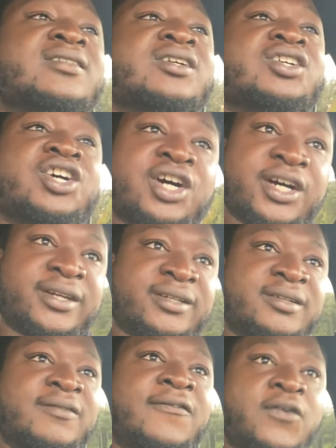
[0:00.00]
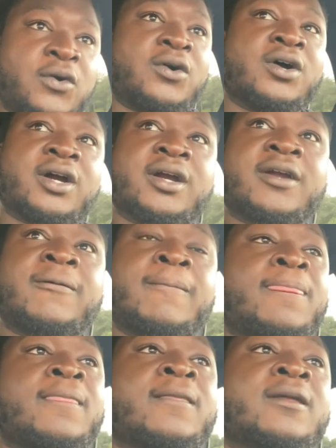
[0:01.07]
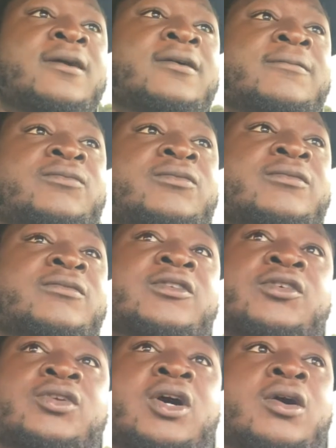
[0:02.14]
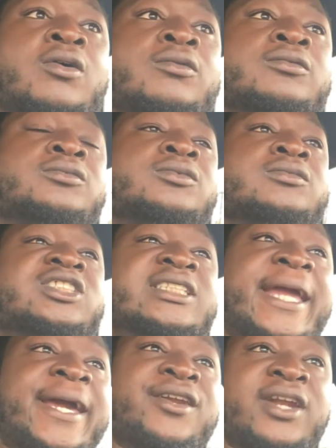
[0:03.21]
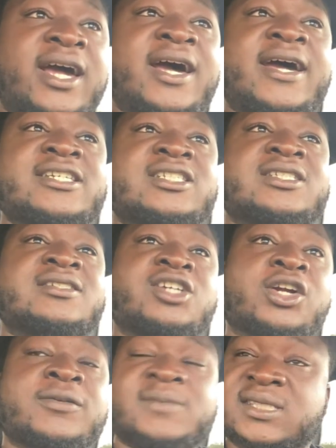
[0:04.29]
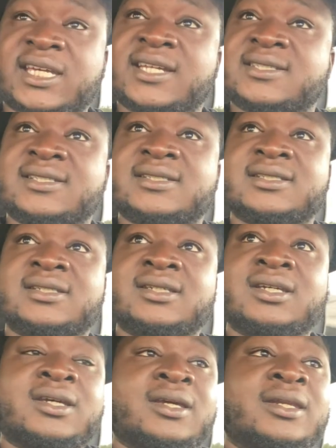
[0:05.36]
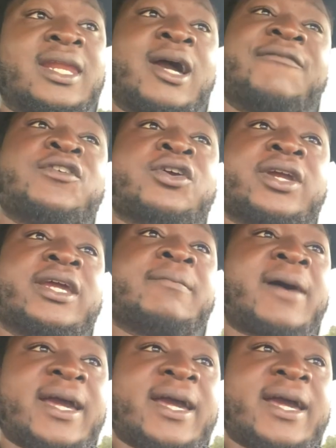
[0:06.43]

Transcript: good for, you know, standardized circumstances. Now if you're in my